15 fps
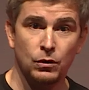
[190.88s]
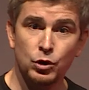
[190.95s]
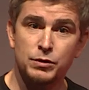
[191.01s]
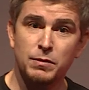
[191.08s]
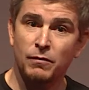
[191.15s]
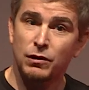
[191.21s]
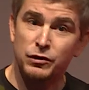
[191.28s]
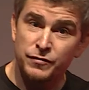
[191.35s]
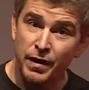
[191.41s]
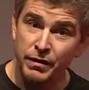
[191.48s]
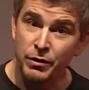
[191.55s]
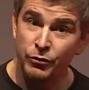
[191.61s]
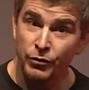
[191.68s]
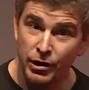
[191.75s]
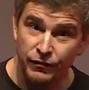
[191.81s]
Ultima was
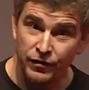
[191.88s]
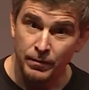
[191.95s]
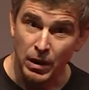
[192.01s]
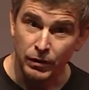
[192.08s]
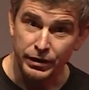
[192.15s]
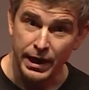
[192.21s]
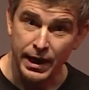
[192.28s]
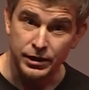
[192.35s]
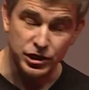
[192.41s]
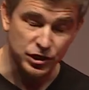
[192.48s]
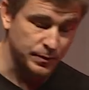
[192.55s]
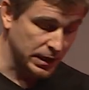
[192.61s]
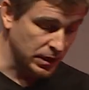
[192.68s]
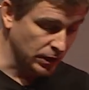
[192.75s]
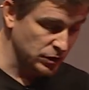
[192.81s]
very rough about the
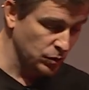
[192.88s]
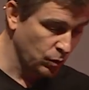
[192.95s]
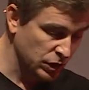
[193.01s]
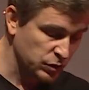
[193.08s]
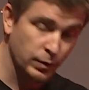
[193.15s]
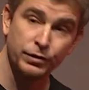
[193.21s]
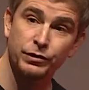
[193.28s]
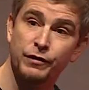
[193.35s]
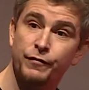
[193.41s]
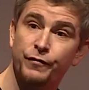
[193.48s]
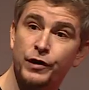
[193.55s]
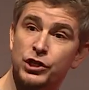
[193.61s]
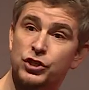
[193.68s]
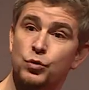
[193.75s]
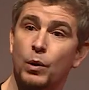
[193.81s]
edges because it was one of the
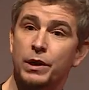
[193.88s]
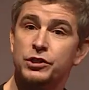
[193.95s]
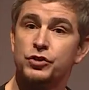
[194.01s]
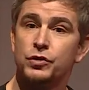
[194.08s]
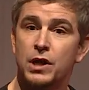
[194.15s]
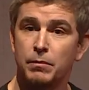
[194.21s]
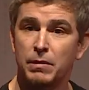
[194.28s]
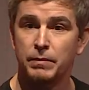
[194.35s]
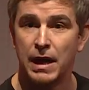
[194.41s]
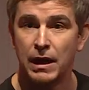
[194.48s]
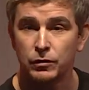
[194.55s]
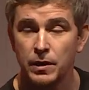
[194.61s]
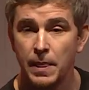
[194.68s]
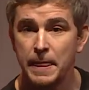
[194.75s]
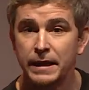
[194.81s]
first ones to come
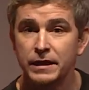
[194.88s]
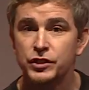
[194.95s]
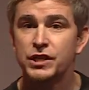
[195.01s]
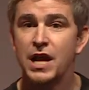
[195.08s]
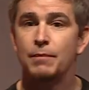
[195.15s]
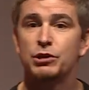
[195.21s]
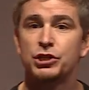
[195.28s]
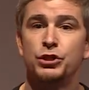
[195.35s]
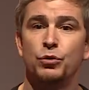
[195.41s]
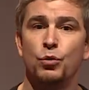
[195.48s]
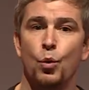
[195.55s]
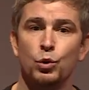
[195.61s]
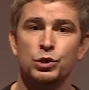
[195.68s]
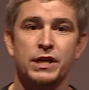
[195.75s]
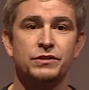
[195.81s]
about and establish the
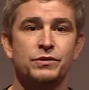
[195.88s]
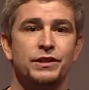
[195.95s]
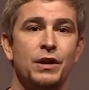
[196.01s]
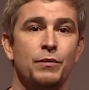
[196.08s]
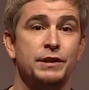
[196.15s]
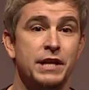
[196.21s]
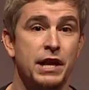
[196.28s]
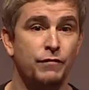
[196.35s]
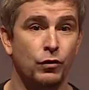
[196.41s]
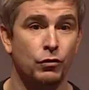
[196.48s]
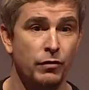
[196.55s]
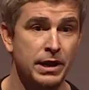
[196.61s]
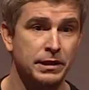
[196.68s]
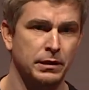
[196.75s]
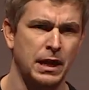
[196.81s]
rules that today we take
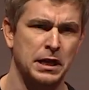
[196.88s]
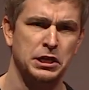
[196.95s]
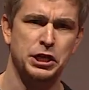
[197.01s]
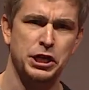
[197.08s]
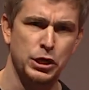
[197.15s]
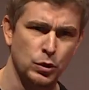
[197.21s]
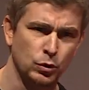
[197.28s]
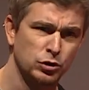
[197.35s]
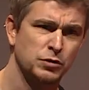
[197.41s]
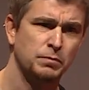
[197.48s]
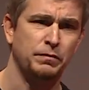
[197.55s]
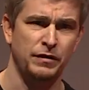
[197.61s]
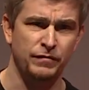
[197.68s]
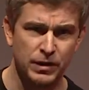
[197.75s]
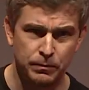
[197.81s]
for granted, like guilds,
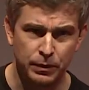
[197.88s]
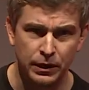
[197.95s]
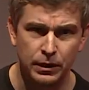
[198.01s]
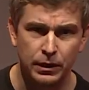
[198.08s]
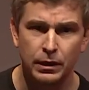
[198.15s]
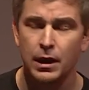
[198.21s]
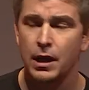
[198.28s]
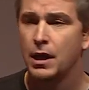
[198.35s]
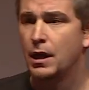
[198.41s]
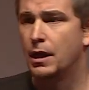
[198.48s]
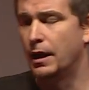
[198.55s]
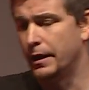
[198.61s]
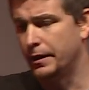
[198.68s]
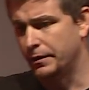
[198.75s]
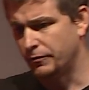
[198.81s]
PvP,
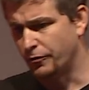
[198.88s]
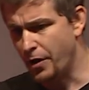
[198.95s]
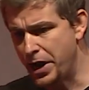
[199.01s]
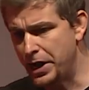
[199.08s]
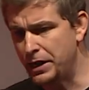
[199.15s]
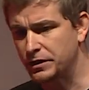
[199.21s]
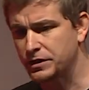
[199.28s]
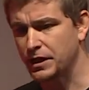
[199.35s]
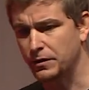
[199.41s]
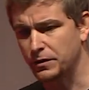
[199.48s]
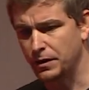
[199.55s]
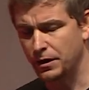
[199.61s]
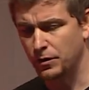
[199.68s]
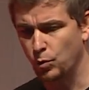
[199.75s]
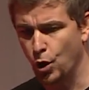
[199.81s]
and raids,
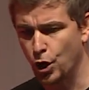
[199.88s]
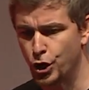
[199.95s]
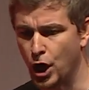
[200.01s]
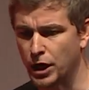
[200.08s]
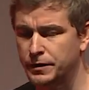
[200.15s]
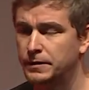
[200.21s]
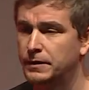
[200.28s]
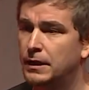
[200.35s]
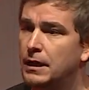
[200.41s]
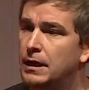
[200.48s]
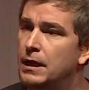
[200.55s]
and, and whatnot.